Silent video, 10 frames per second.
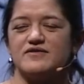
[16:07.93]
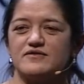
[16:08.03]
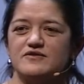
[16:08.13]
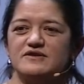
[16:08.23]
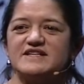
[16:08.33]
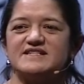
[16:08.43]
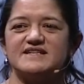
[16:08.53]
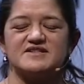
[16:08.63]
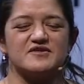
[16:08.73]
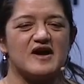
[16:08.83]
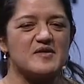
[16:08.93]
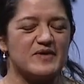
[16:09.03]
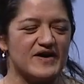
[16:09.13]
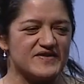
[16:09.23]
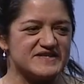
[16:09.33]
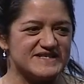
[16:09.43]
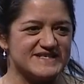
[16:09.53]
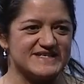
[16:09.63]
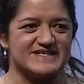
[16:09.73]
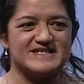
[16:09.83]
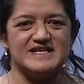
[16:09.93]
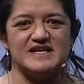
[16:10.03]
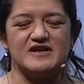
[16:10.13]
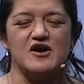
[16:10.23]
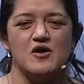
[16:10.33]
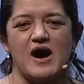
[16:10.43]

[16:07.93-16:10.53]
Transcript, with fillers: through, listening to their hypotheses and seeing